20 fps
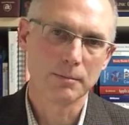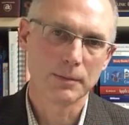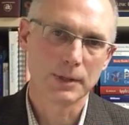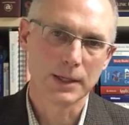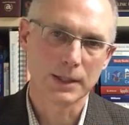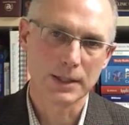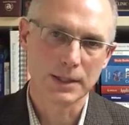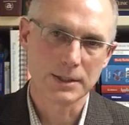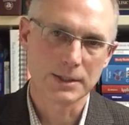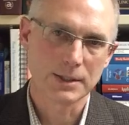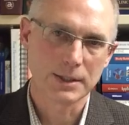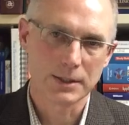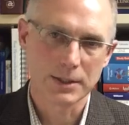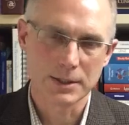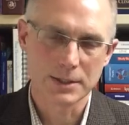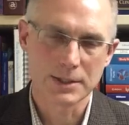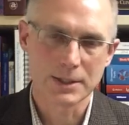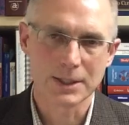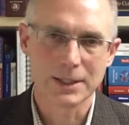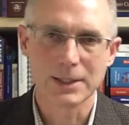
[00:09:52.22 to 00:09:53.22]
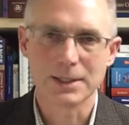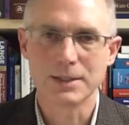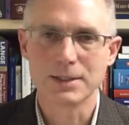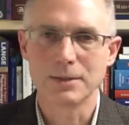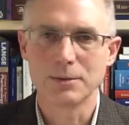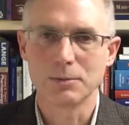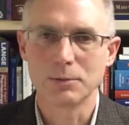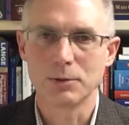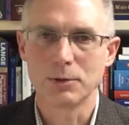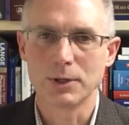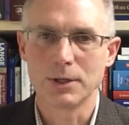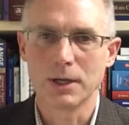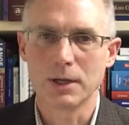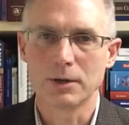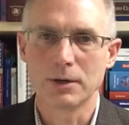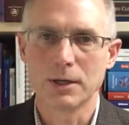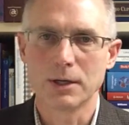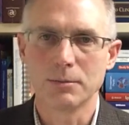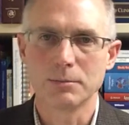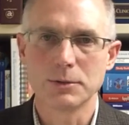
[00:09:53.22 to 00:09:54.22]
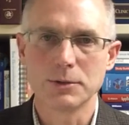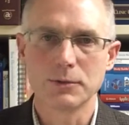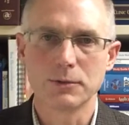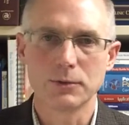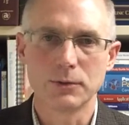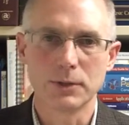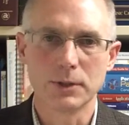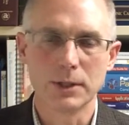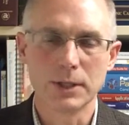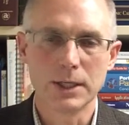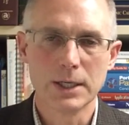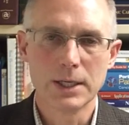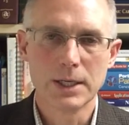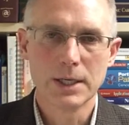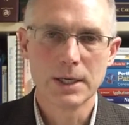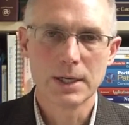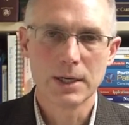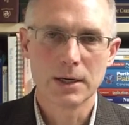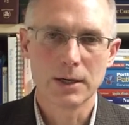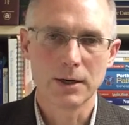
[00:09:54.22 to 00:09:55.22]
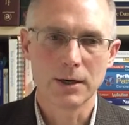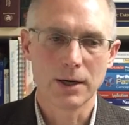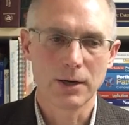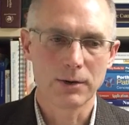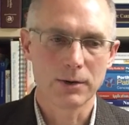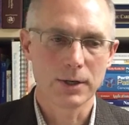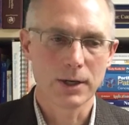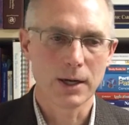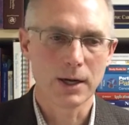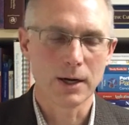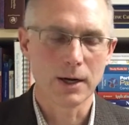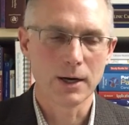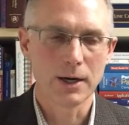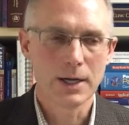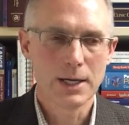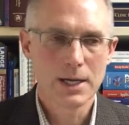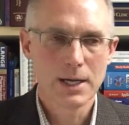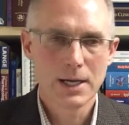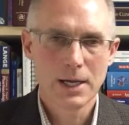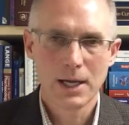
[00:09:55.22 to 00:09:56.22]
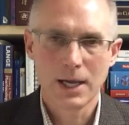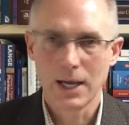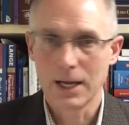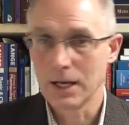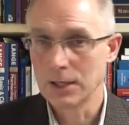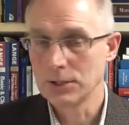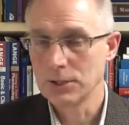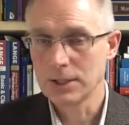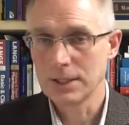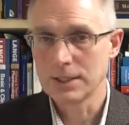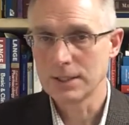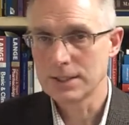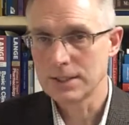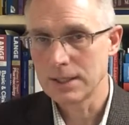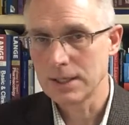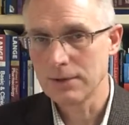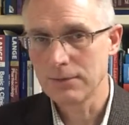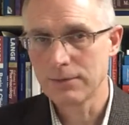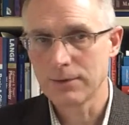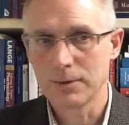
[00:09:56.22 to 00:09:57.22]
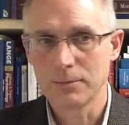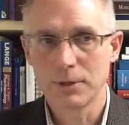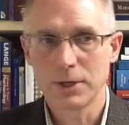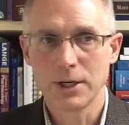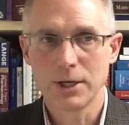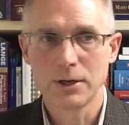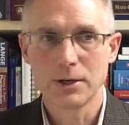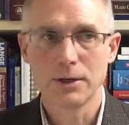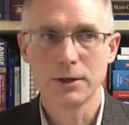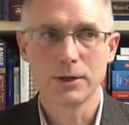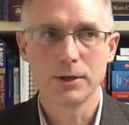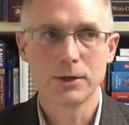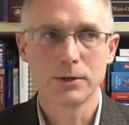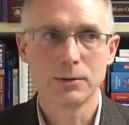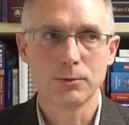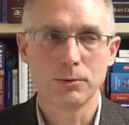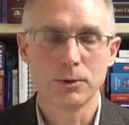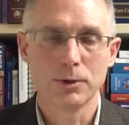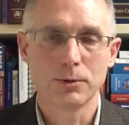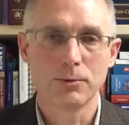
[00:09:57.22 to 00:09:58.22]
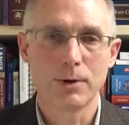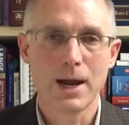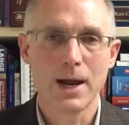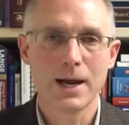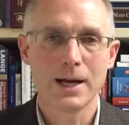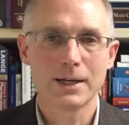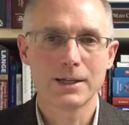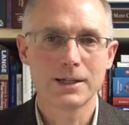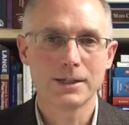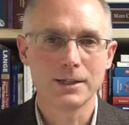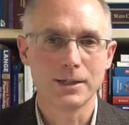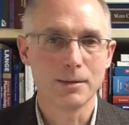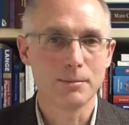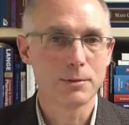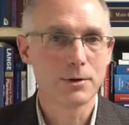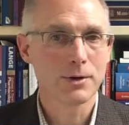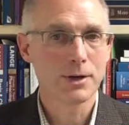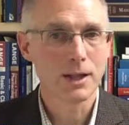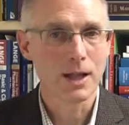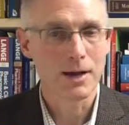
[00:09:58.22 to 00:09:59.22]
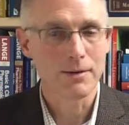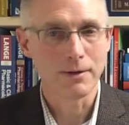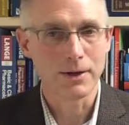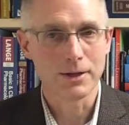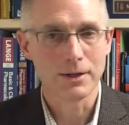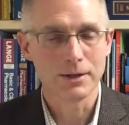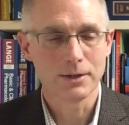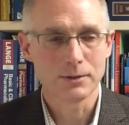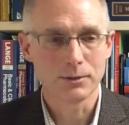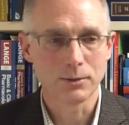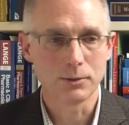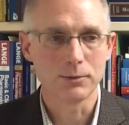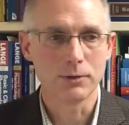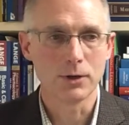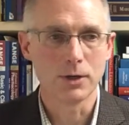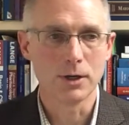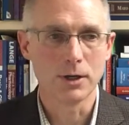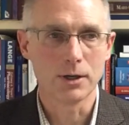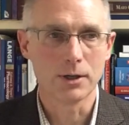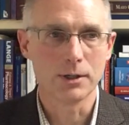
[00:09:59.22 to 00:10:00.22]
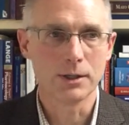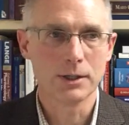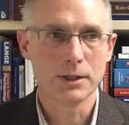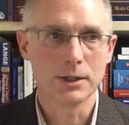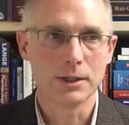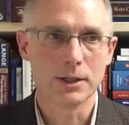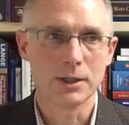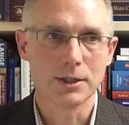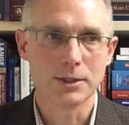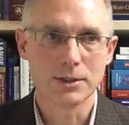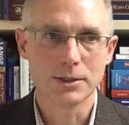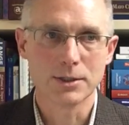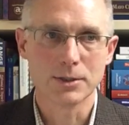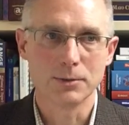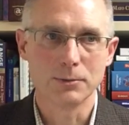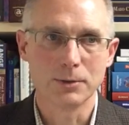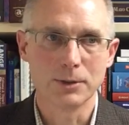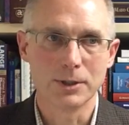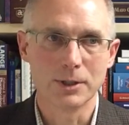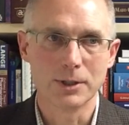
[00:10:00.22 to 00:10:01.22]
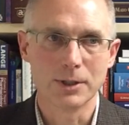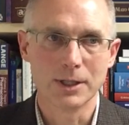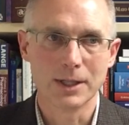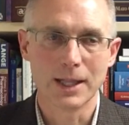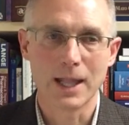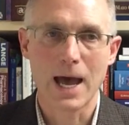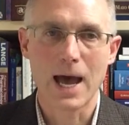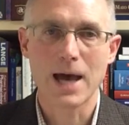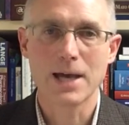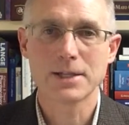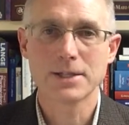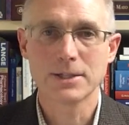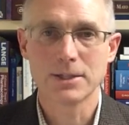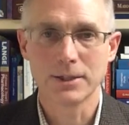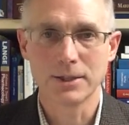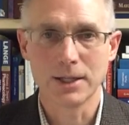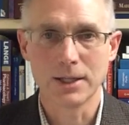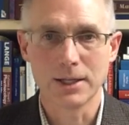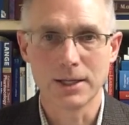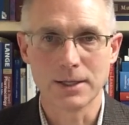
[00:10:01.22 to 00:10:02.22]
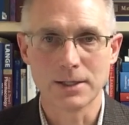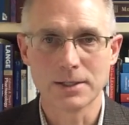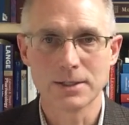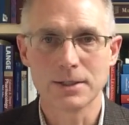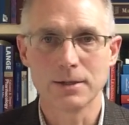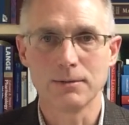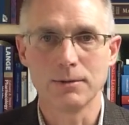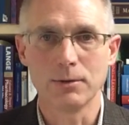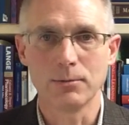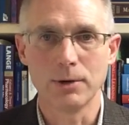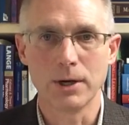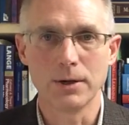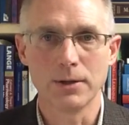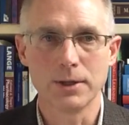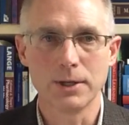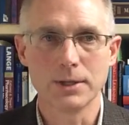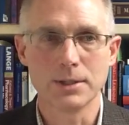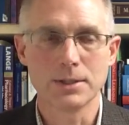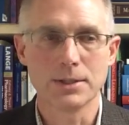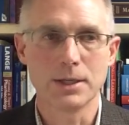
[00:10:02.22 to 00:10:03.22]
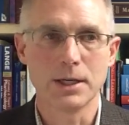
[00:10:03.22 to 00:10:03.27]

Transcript: at least on this list, the important outcomes for our health care. And as you can see from here, we're ranked number 11 overall. So we're last on the list of the wealthiest